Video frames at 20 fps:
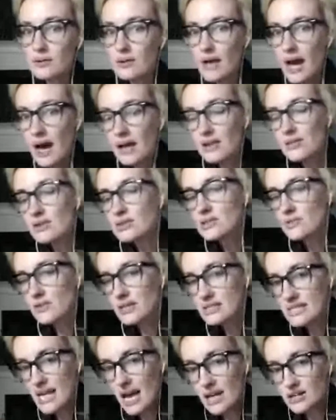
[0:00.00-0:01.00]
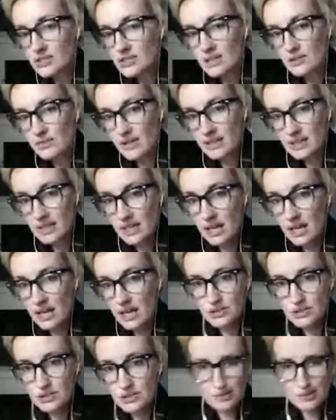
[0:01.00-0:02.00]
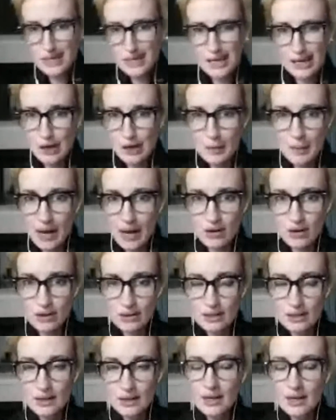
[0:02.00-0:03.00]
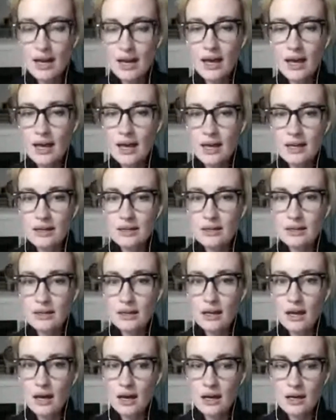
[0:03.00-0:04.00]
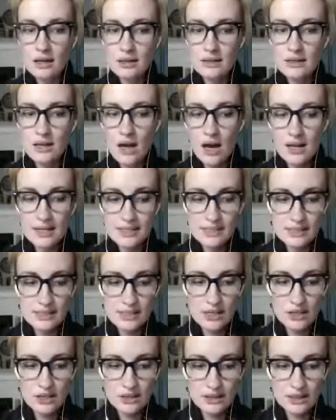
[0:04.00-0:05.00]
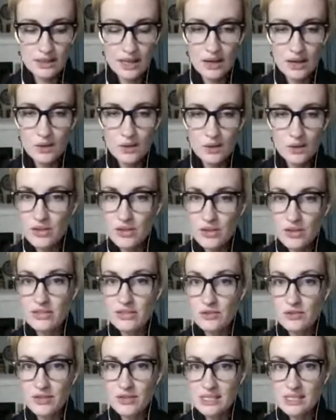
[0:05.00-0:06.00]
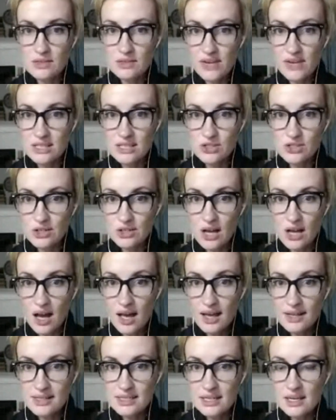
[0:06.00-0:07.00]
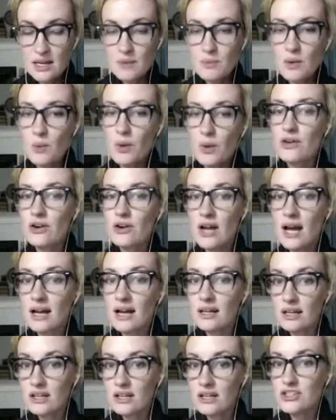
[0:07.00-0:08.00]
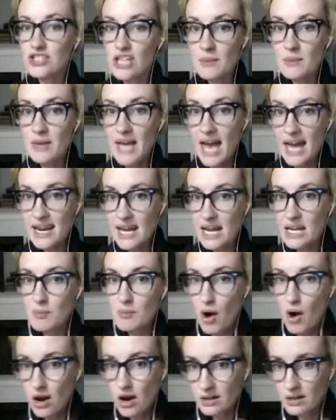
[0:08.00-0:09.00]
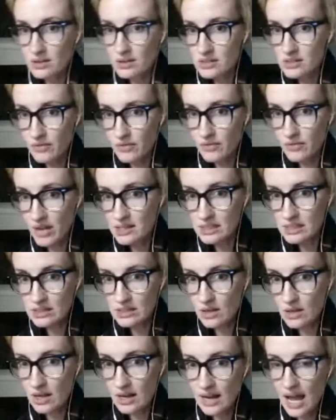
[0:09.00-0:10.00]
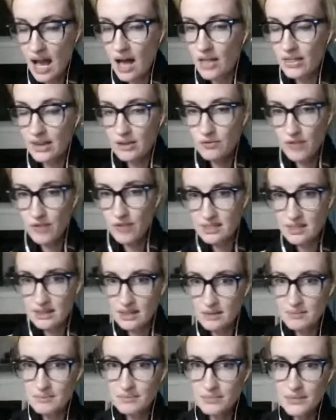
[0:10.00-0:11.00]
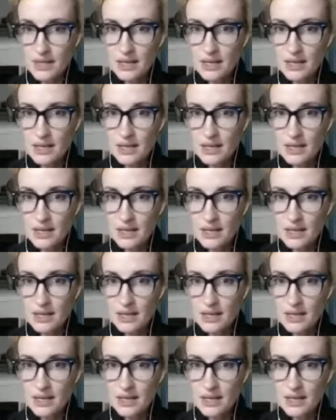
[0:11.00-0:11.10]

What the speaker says: did those events actually affect the characters that we care about, and not necessarily like whether or not they're fixed events or not, but whether or not Claire and Jamie had any part in those events and how they affected them.